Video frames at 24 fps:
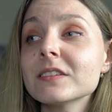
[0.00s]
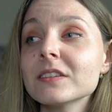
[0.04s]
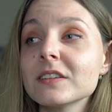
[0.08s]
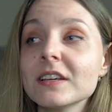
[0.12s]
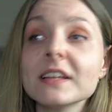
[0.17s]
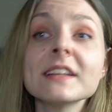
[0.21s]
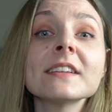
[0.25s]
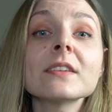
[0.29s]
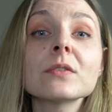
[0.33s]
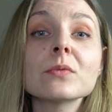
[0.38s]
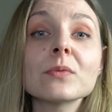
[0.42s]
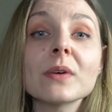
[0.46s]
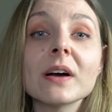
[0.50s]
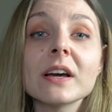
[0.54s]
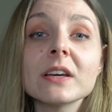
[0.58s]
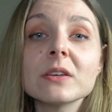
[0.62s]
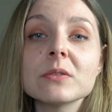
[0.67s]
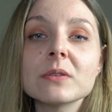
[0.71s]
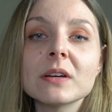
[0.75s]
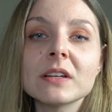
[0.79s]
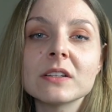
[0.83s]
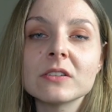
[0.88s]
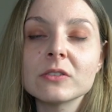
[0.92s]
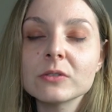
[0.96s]
in this way,
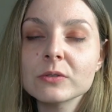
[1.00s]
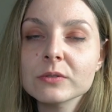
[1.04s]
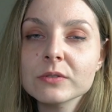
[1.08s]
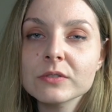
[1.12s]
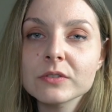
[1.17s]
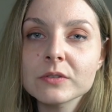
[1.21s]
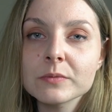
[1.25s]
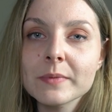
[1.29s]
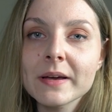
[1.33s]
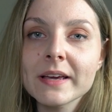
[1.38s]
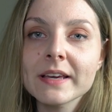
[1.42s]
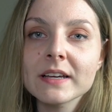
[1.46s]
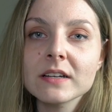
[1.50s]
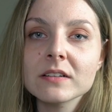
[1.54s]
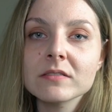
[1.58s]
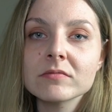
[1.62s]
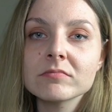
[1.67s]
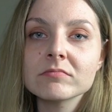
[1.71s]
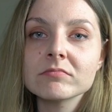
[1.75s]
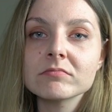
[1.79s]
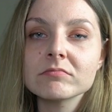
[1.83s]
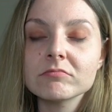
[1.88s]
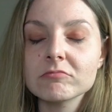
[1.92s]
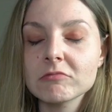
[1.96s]
you can also make
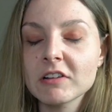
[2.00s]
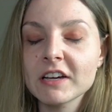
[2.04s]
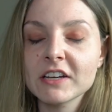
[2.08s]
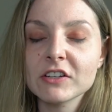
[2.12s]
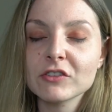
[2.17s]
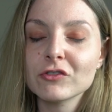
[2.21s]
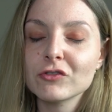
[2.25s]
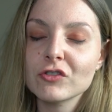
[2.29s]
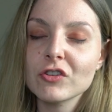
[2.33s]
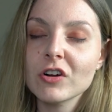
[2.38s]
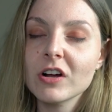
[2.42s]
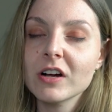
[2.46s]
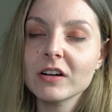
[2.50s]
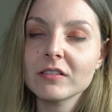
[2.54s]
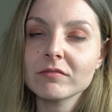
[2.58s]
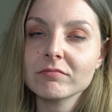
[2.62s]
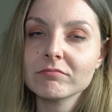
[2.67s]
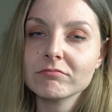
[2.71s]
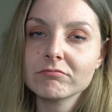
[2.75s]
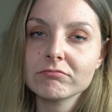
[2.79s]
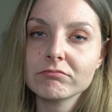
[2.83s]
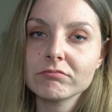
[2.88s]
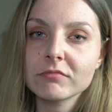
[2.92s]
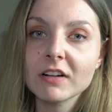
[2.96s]
extra
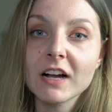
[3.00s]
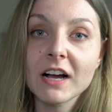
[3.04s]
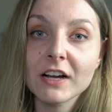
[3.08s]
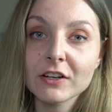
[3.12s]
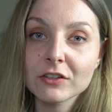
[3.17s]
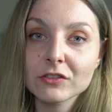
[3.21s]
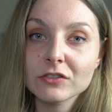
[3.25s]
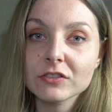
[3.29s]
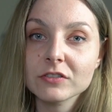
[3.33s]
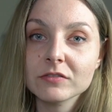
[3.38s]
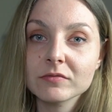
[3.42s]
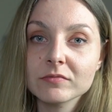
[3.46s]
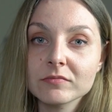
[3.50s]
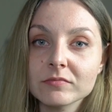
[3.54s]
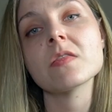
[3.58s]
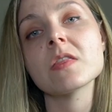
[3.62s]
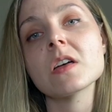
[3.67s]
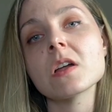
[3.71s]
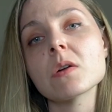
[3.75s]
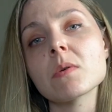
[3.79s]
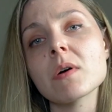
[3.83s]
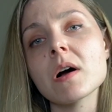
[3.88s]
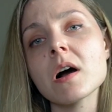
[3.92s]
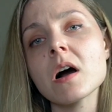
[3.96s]
cash.
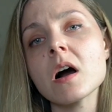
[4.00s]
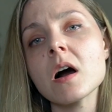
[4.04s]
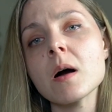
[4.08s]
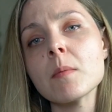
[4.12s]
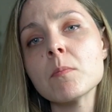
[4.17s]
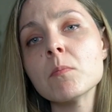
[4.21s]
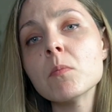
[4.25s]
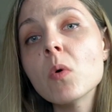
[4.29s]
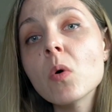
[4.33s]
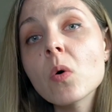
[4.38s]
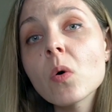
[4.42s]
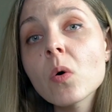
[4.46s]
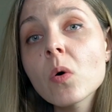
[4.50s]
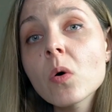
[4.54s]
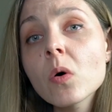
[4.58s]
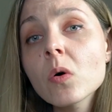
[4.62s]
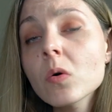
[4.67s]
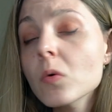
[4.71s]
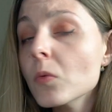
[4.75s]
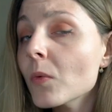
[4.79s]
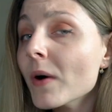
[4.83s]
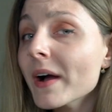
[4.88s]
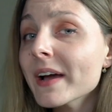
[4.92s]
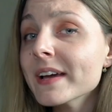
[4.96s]
There are more
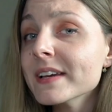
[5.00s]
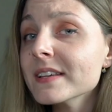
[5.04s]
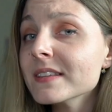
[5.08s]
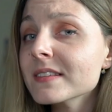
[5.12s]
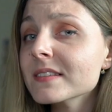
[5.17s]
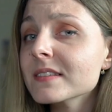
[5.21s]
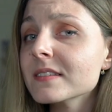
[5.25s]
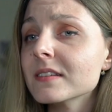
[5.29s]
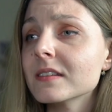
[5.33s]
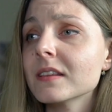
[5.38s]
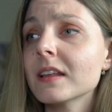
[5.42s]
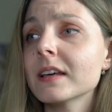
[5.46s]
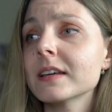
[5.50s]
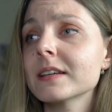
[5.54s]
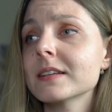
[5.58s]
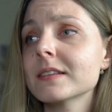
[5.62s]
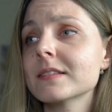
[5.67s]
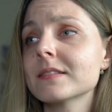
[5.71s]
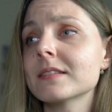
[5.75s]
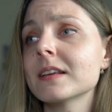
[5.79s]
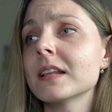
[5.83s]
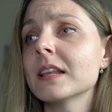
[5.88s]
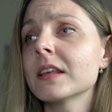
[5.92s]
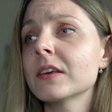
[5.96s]
ways, like
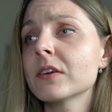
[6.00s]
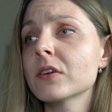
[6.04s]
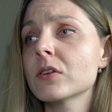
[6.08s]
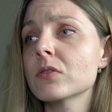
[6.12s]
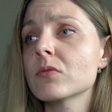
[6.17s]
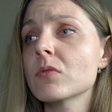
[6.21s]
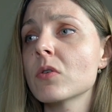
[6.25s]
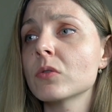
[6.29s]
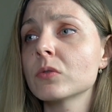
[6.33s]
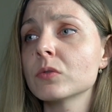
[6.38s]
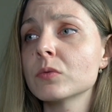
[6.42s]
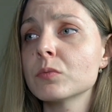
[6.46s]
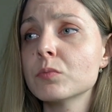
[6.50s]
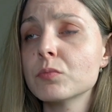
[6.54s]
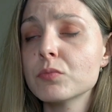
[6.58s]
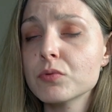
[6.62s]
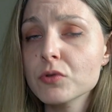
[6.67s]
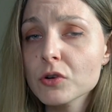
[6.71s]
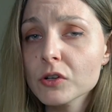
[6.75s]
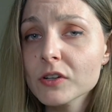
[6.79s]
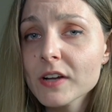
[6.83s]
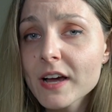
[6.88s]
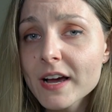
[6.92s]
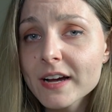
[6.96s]
selling your own
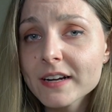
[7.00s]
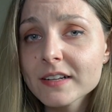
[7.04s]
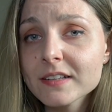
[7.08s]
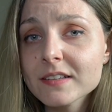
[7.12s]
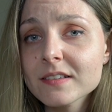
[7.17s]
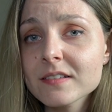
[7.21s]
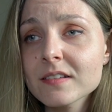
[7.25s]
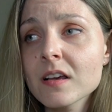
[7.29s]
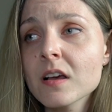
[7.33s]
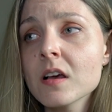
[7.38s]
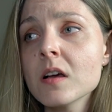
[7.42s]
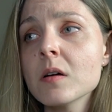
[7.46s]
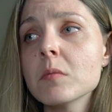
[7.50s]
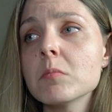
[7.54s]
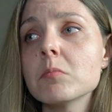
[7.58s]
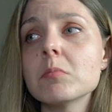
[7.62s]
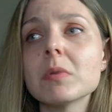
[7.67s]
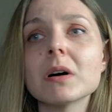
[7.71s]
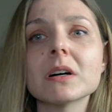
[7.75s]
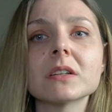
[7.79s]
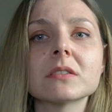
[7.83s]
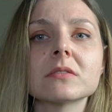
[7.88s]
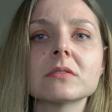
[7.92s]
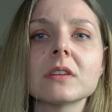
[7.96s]
products,
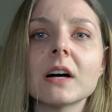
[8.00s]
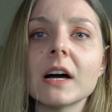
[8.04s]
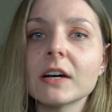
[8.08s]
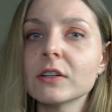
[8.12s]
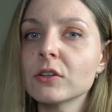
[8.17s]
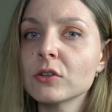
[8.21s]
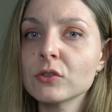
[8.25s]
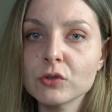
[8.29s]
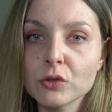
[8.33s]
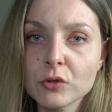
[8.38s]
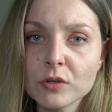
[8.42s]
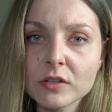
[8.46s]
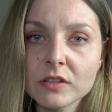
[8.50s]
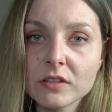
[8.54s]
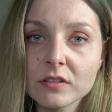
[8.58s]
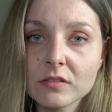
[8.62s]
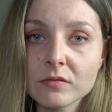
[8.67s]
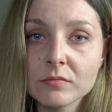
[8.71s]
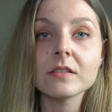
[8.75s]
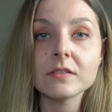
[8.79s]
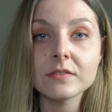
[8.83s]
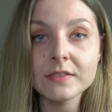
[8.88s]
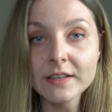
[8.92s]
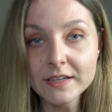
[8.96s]
but I don't do it.
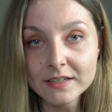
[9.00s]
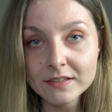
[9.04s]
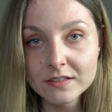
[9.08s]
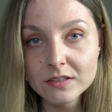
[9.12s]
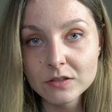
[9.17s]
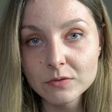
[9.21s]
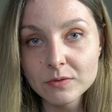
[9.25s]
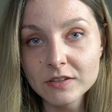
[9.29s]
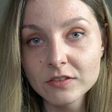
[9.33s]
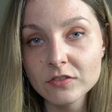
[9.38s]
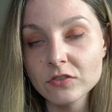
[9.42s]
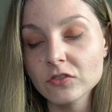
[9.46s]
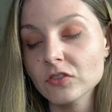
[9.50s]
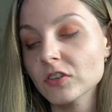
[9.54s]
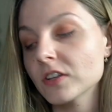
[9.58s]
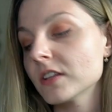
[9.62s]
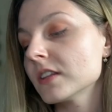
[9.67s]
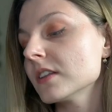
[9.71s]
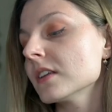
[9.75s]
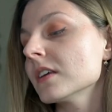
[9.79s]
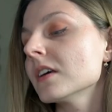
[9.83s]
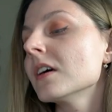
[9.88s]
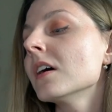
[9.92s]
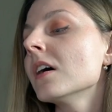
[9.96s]
Next
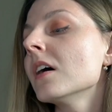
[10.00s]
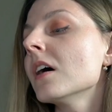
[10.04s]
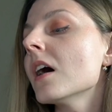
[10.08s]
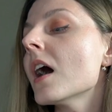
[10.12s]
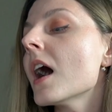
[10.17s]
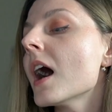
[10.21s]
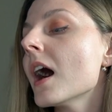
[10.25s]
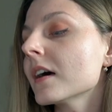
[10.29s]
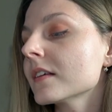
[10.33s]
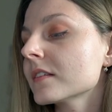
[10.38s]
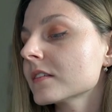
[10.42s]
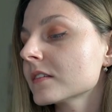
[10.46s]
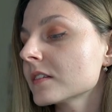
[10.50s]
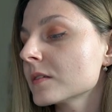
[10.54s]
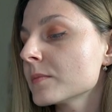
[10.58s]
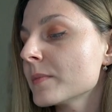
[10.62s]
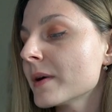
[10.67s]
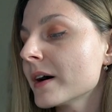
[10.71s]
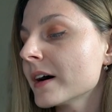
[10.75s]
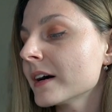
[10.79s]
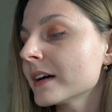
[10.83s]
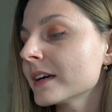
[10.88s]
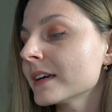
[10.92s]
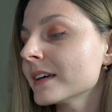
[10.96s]
question, asked
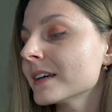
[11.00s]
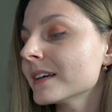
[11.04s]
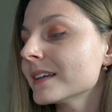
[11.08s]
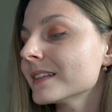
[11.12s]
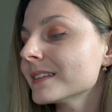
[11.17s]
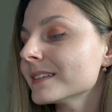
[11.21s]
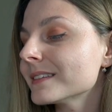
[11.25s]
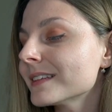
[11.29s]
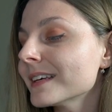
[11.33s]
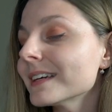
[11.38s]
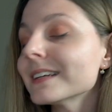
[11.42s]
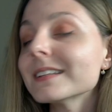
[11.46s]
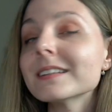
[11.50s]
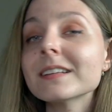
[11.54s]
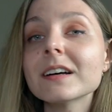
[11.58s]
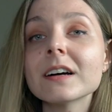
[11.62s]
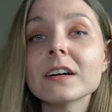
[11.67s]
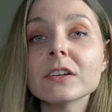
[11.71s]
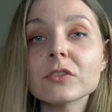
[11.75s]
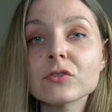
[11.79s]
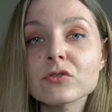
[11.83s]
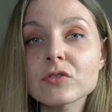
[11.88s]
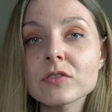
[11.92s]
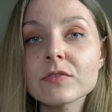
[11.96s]
by
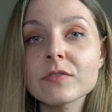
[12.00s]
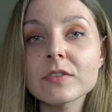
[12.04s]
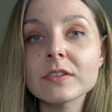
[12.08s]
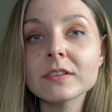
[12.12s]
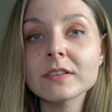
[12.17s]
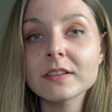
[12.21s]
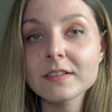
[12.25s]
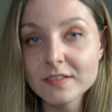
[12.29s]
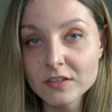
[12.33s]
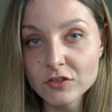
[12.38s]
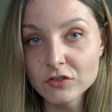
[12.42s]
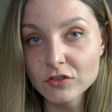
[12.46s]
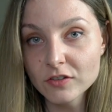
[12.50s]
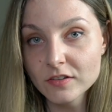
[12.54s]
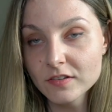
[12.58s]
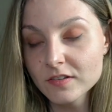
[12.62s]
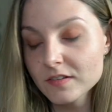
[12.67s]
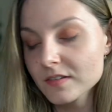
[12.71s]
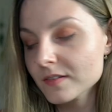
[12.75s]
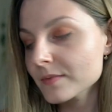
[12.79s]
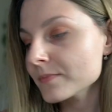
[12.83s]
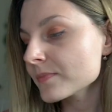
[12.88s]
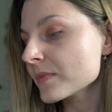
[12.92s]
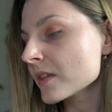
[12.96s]
Data-Driven
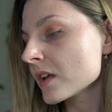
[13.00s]
Decisions.